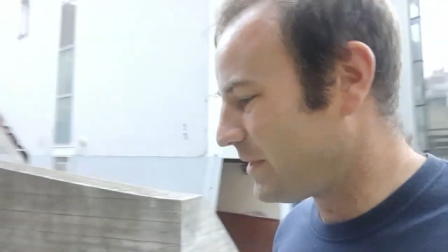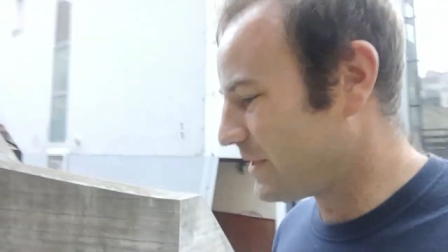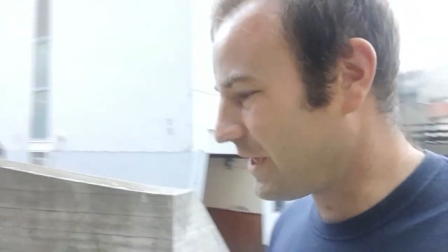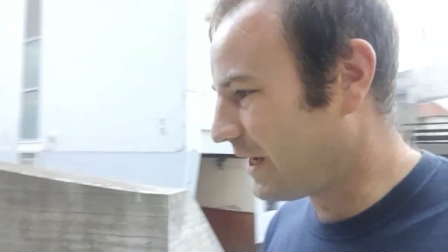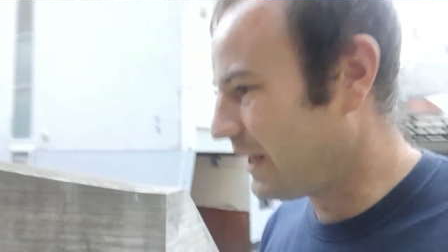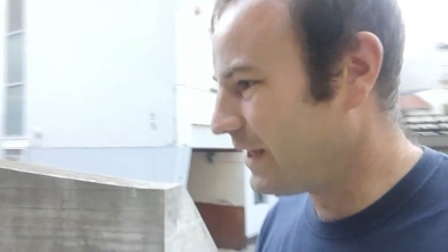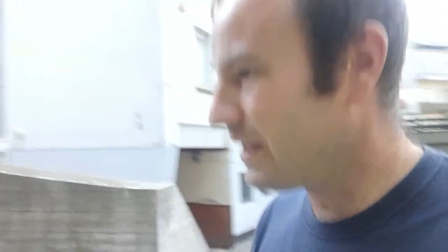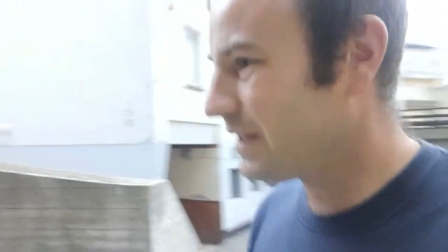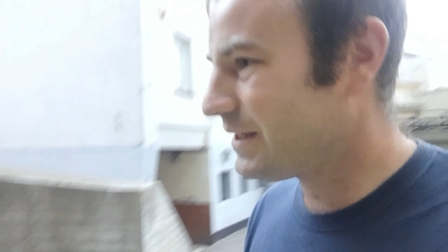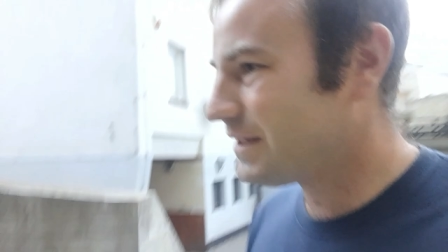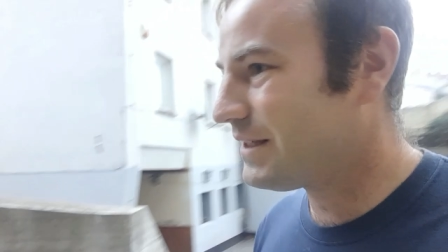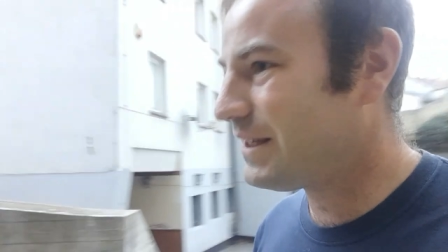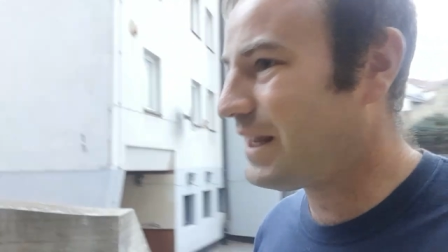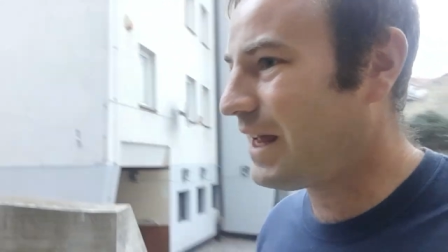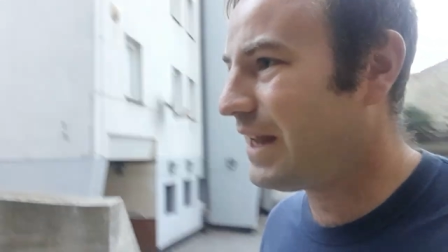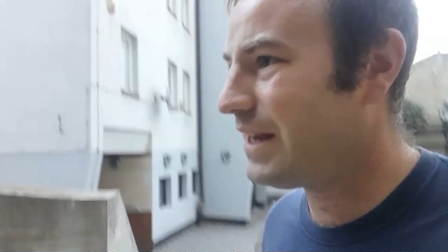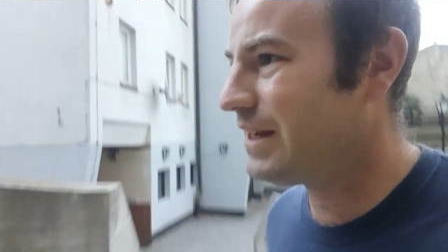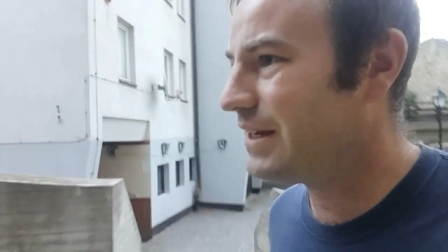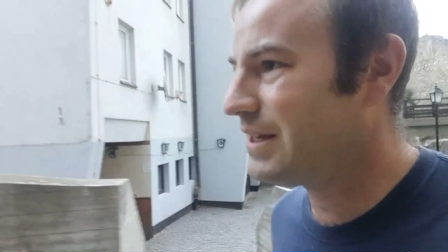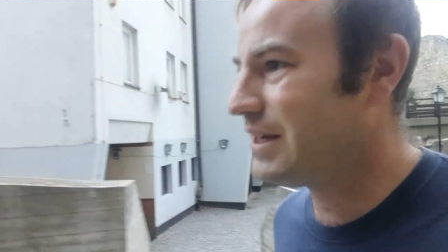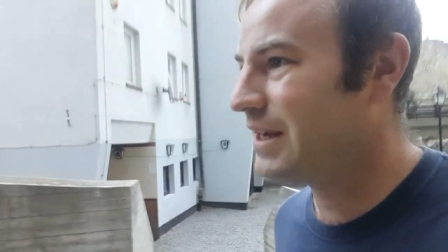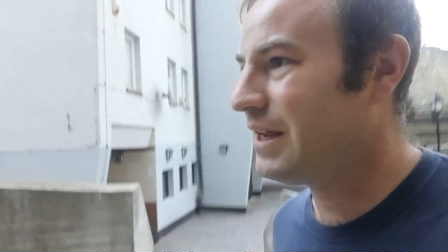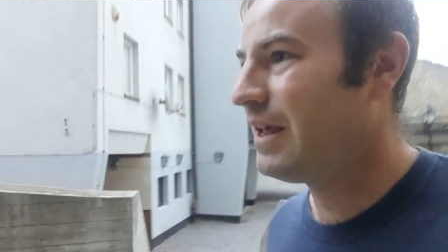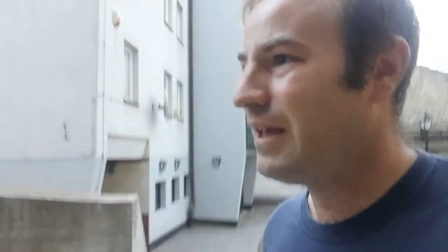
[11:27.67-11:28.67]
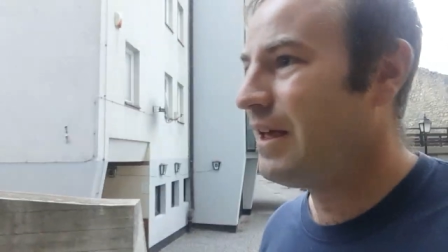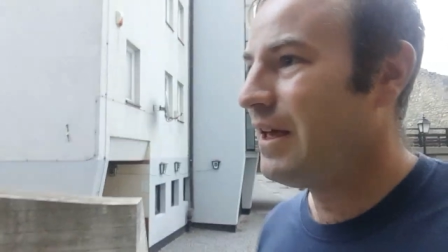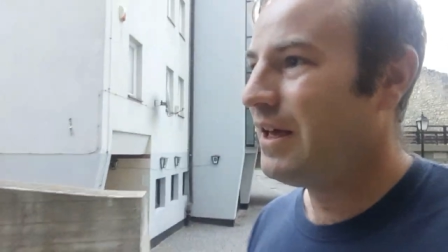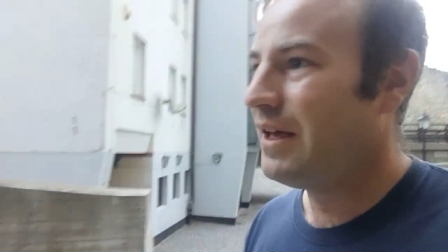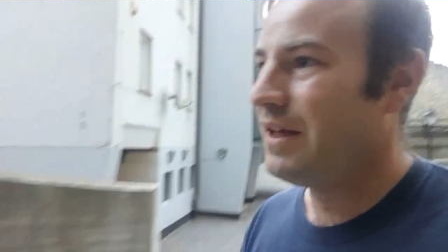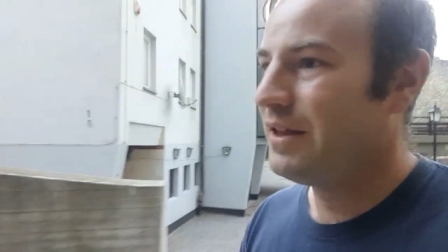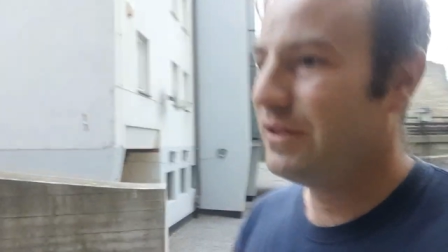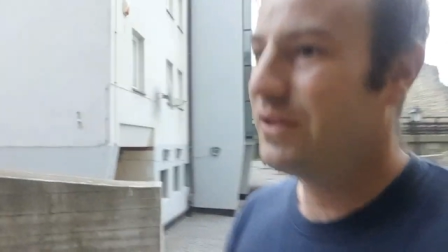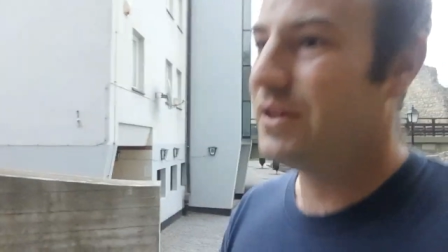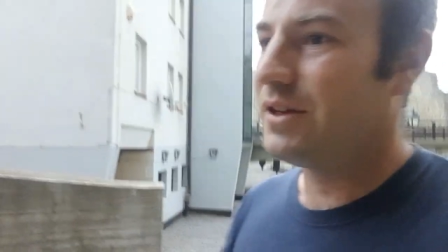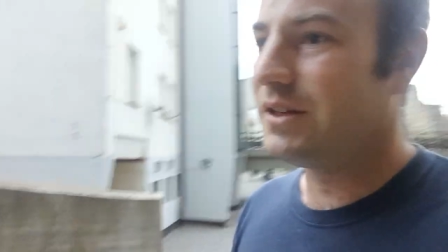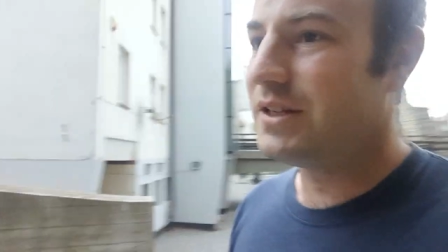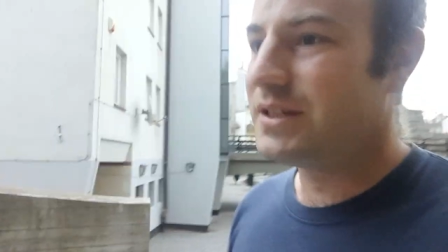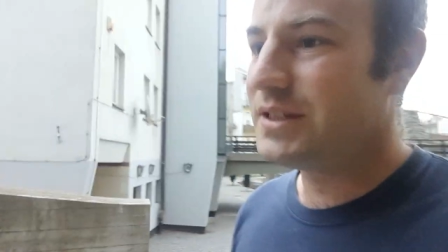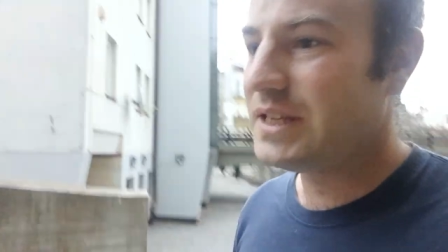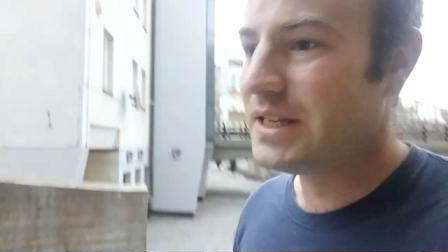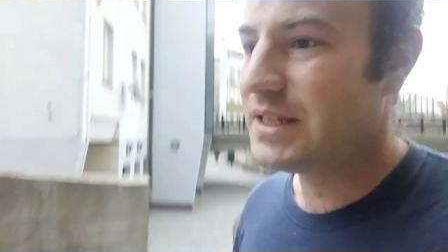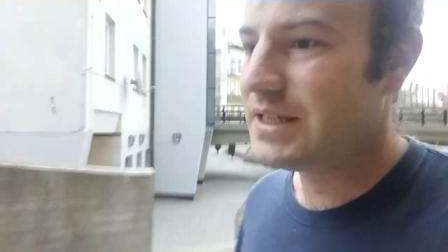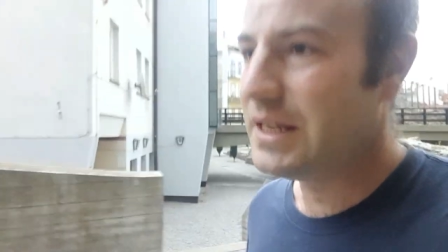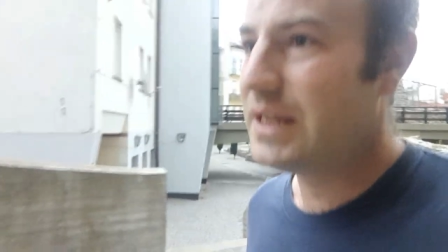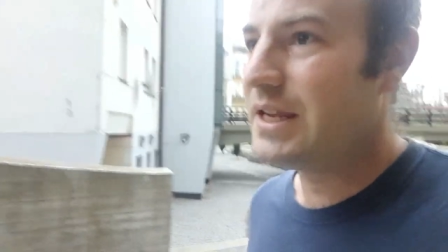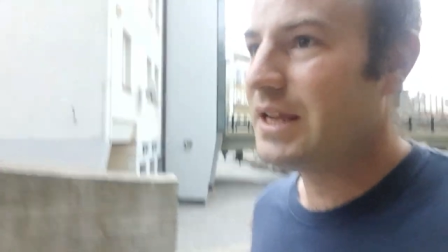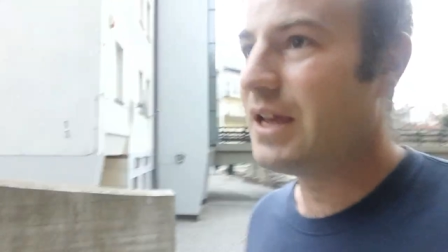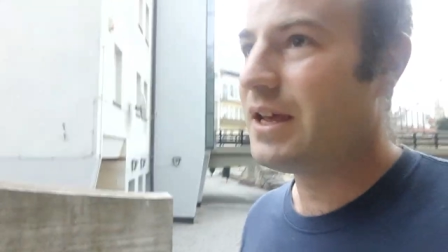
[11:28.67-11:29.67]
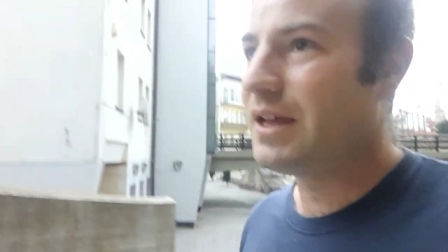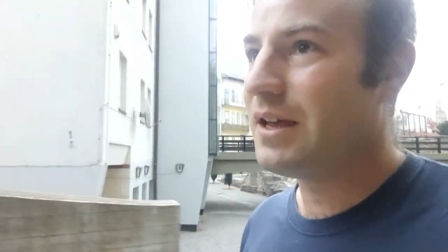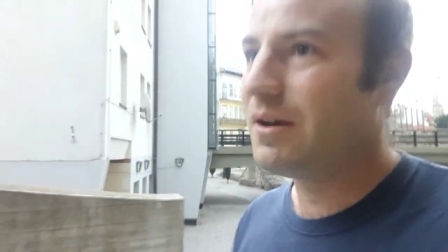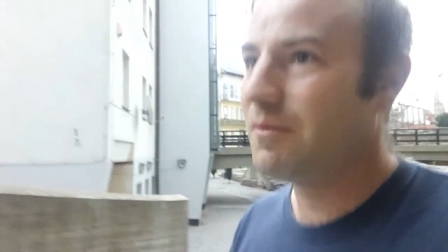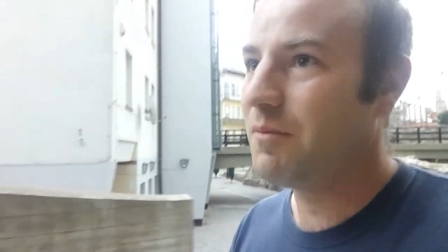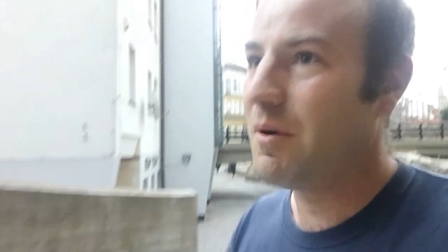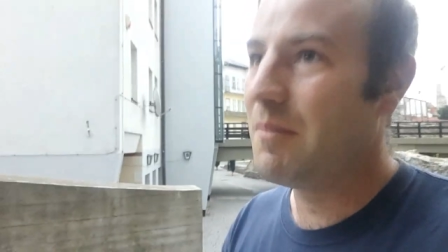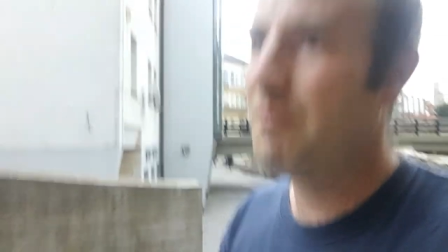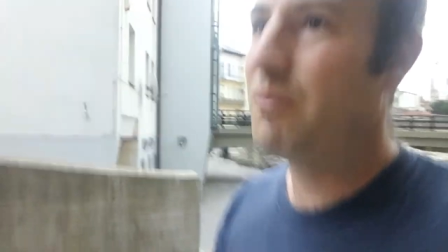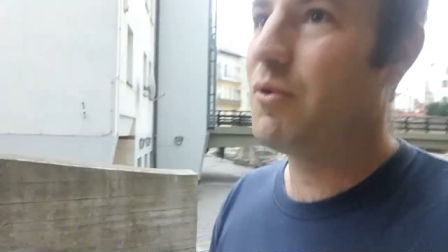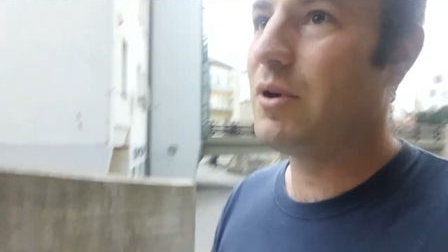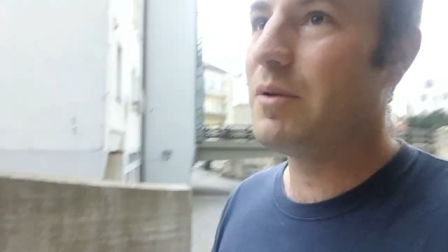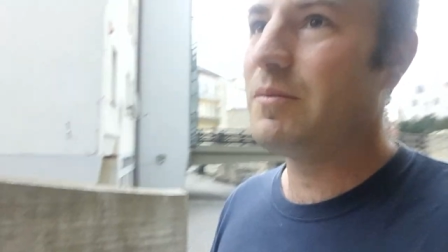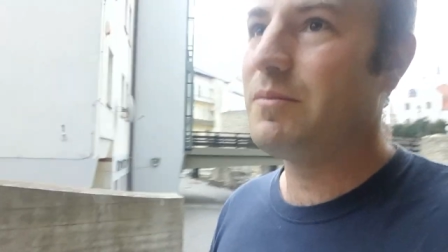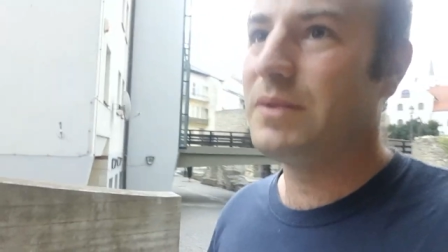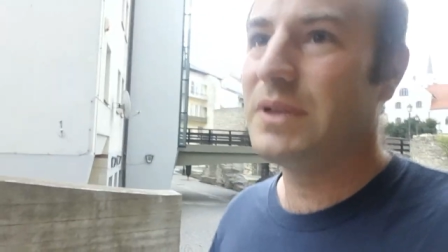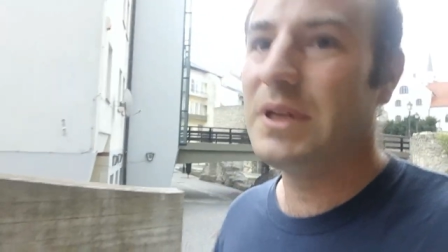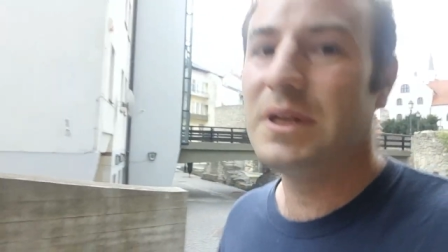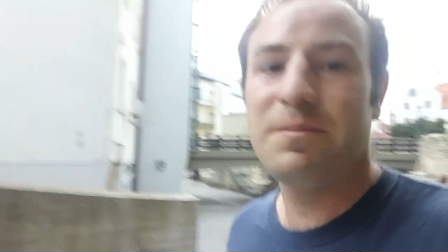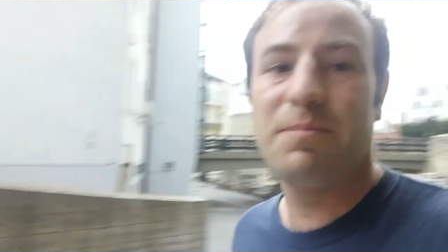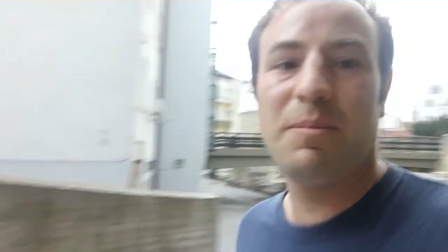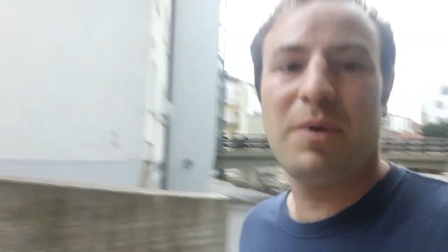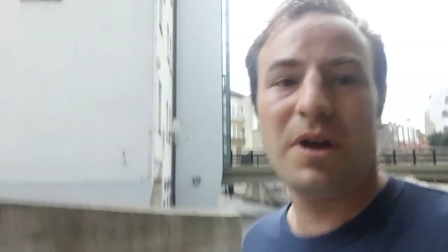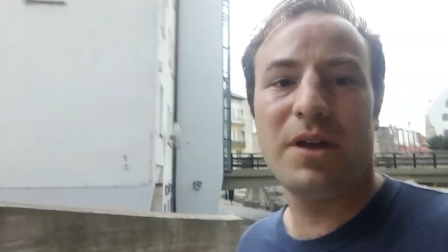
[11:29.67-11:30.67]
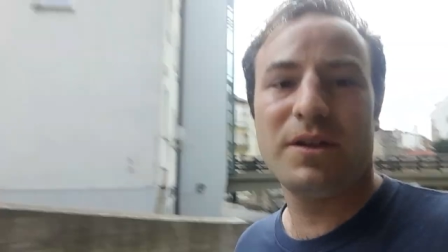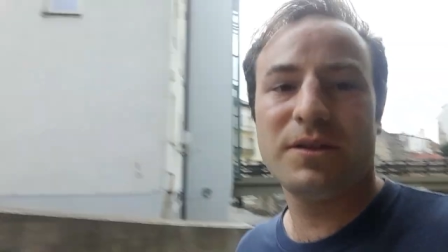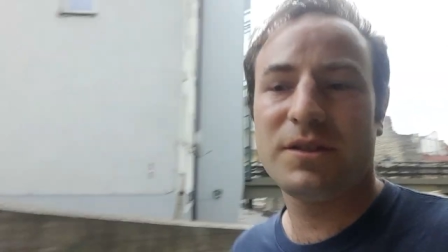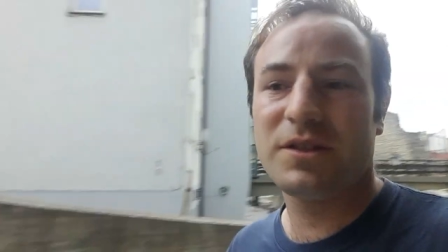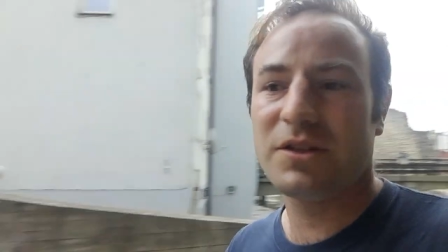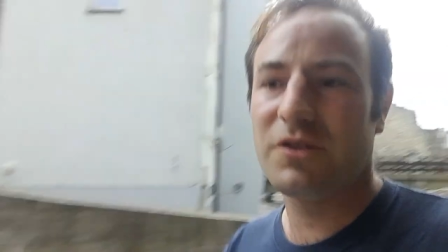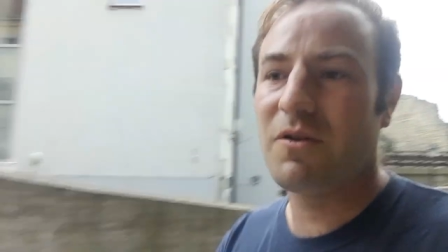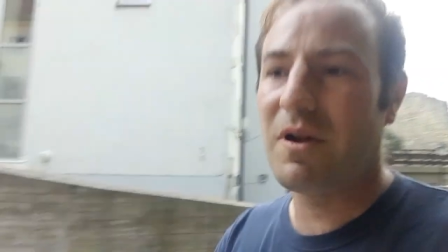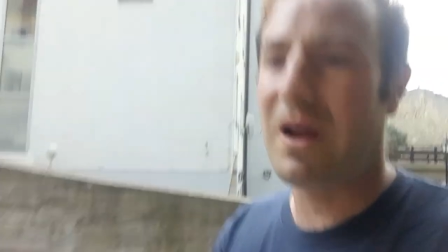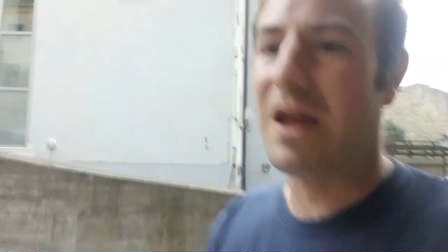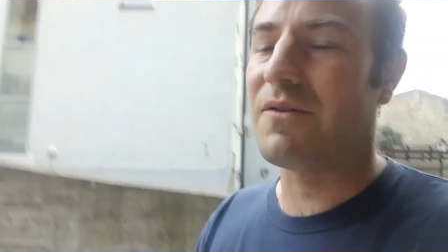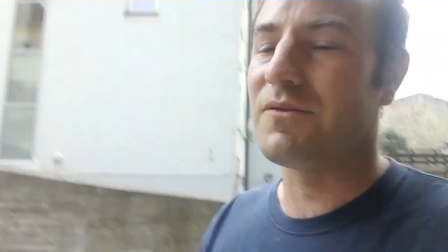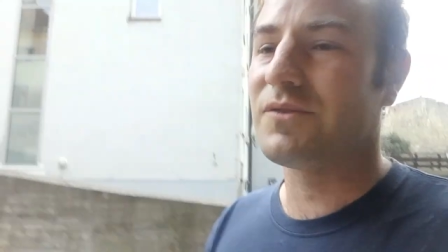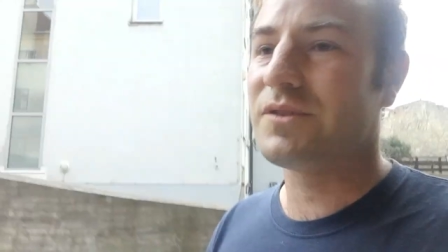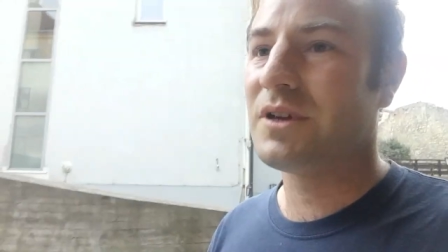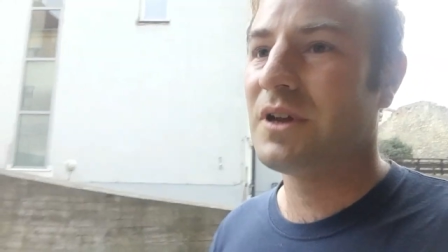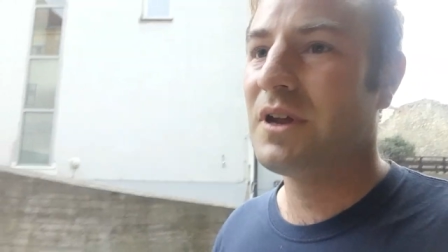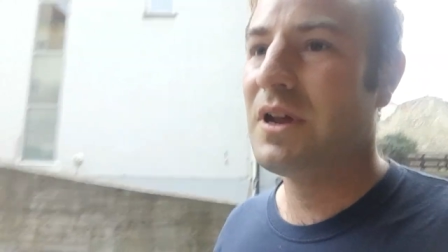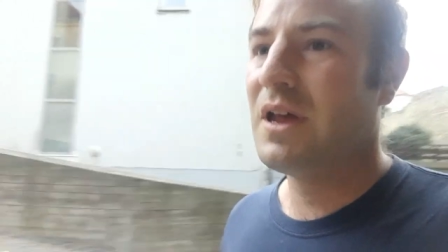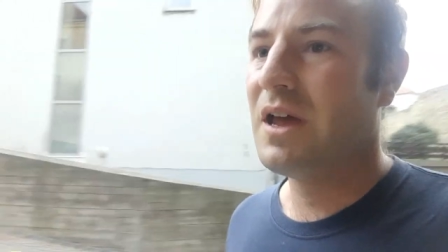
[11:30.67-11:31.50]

I understand that the city at one point did burn to the ground,